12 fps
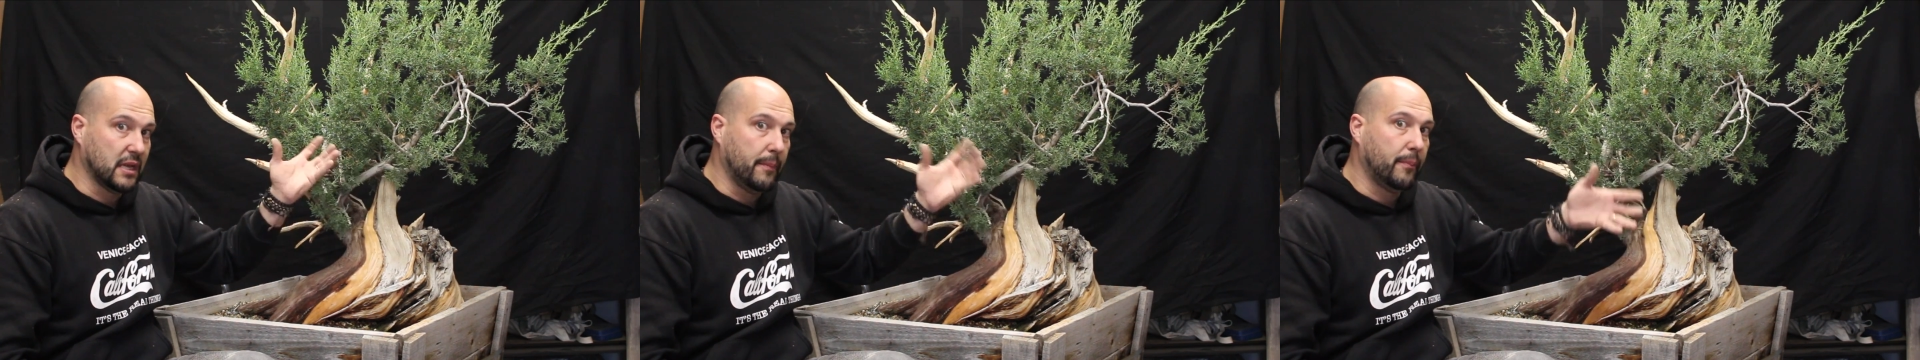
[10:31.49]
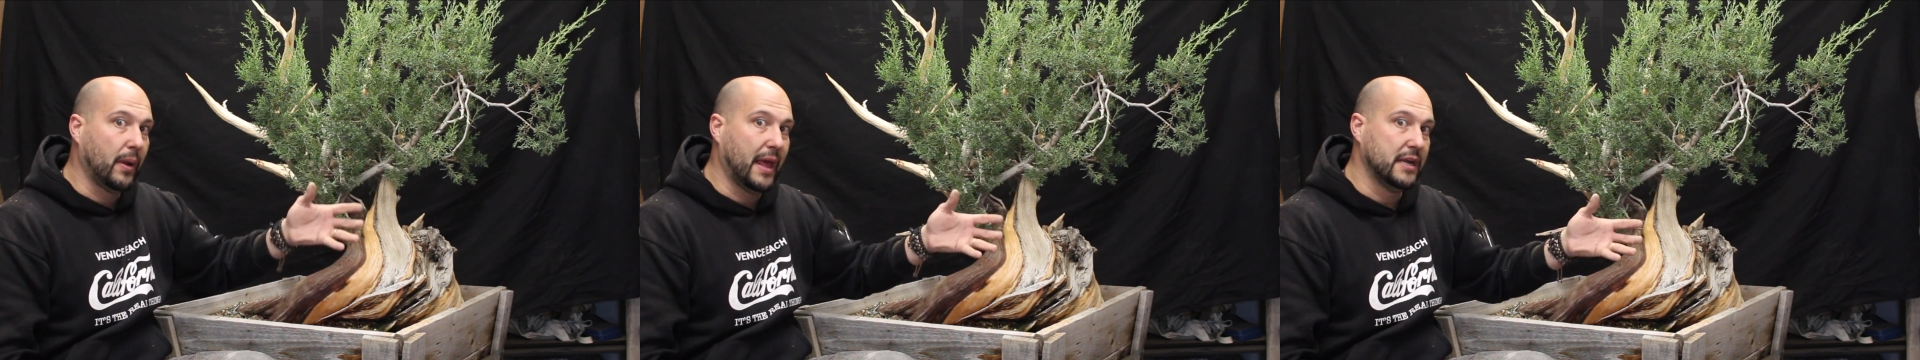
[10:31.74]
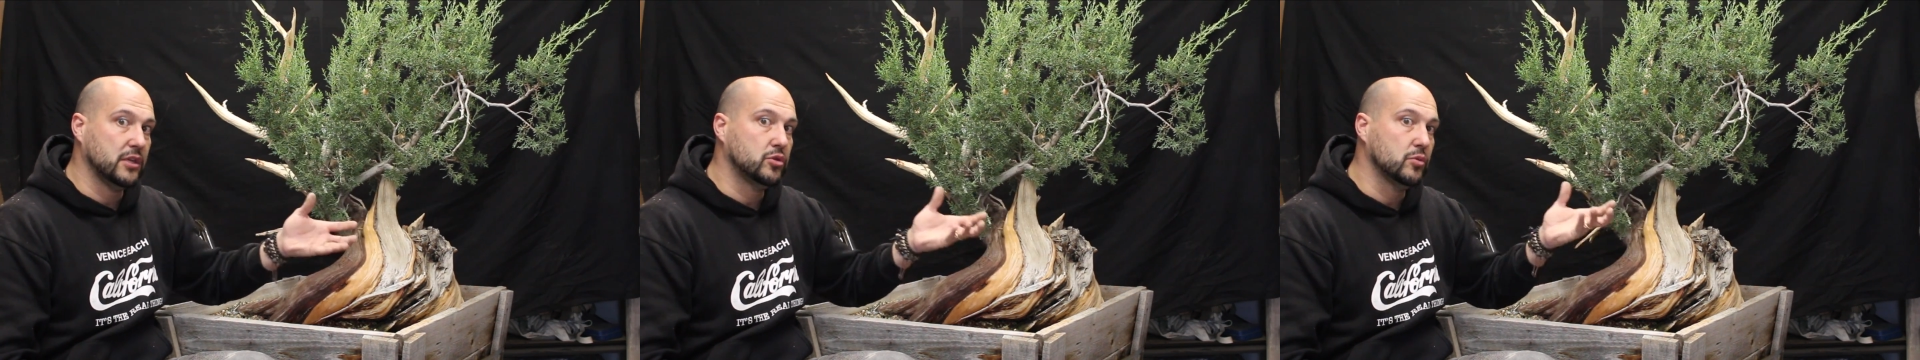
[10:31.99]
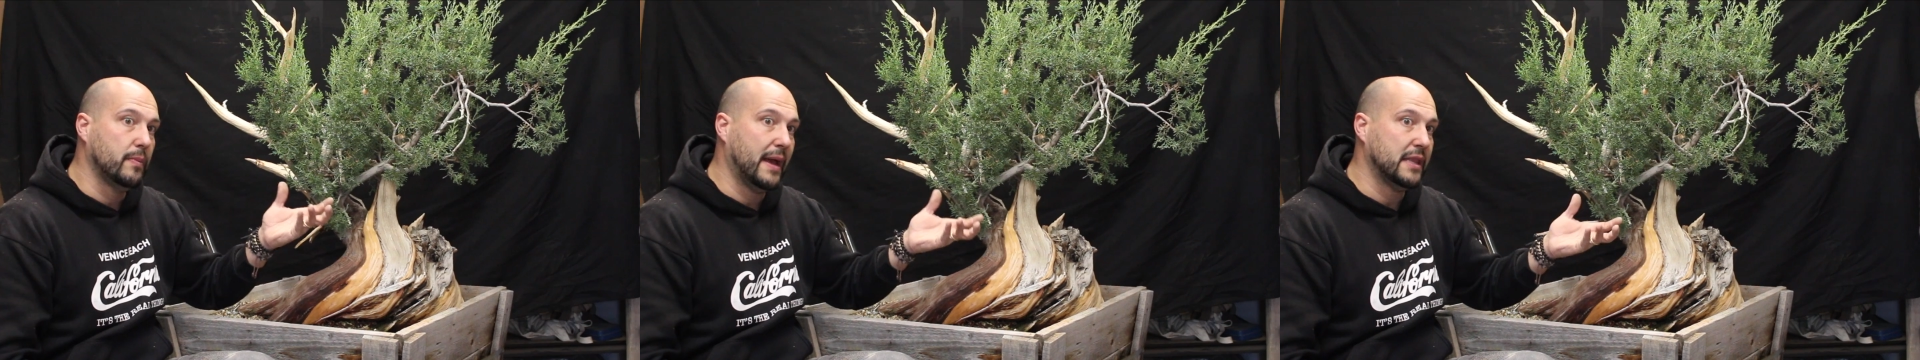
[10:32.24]
I'm planning
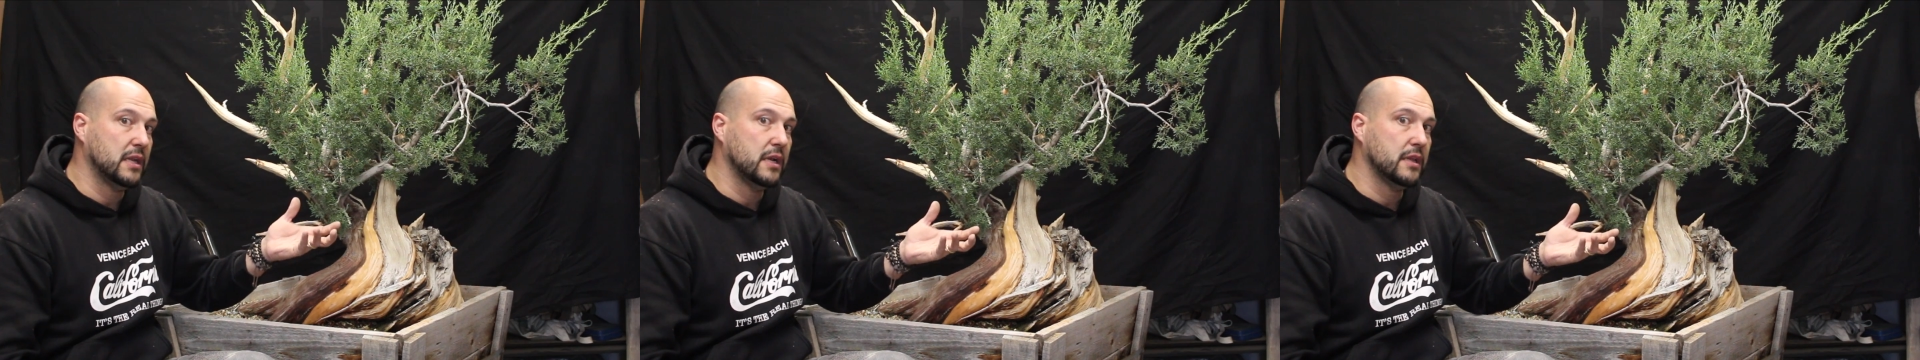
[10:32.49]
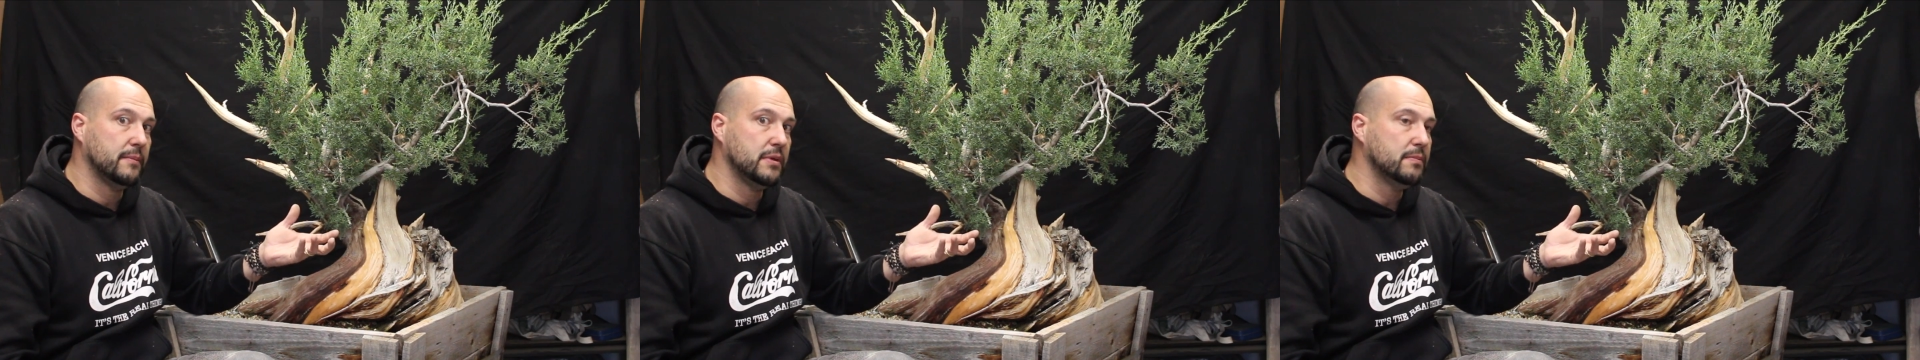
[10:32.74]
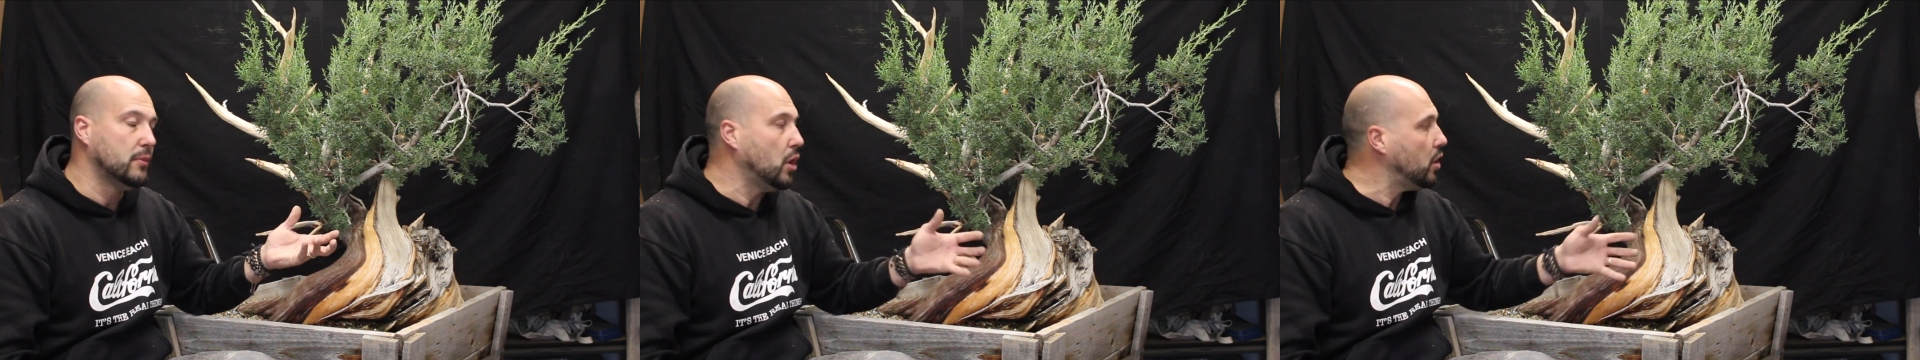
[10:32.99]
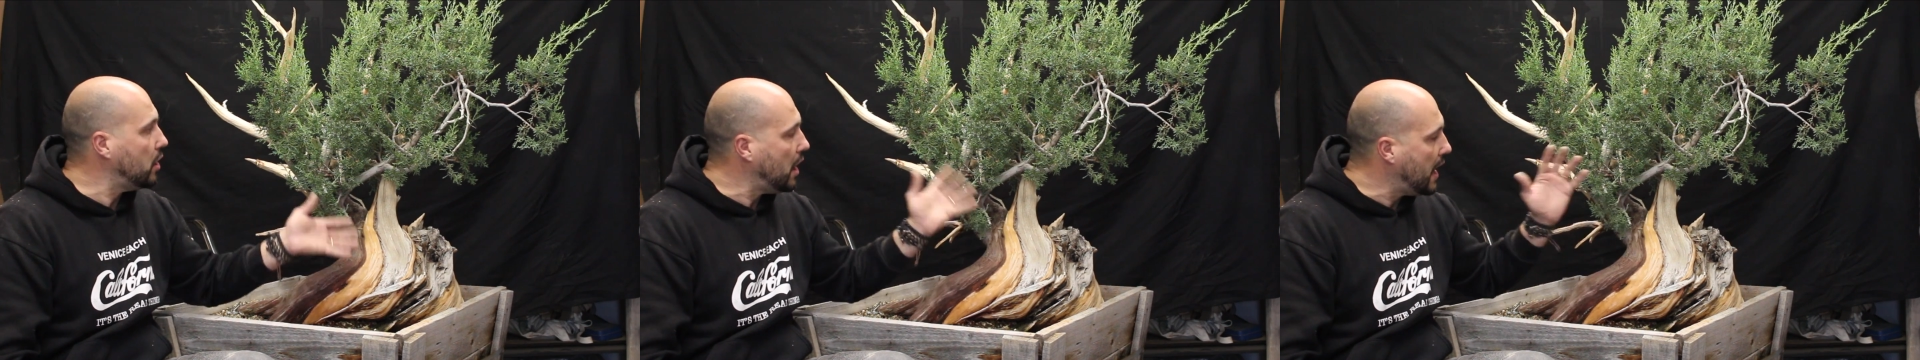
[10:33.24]
to bend a little bit
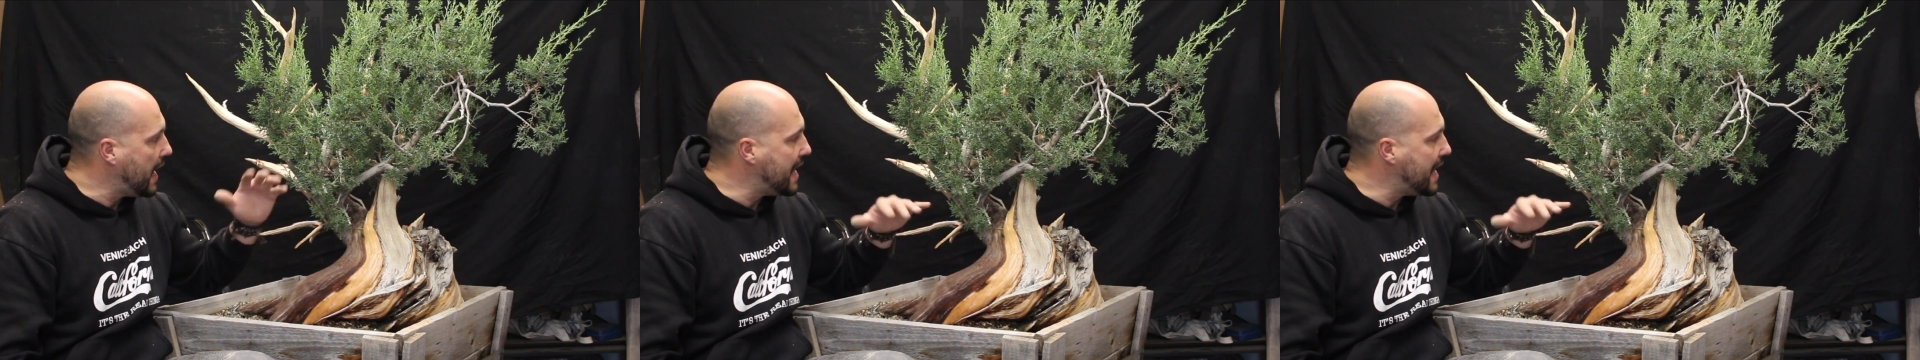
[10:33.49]
more,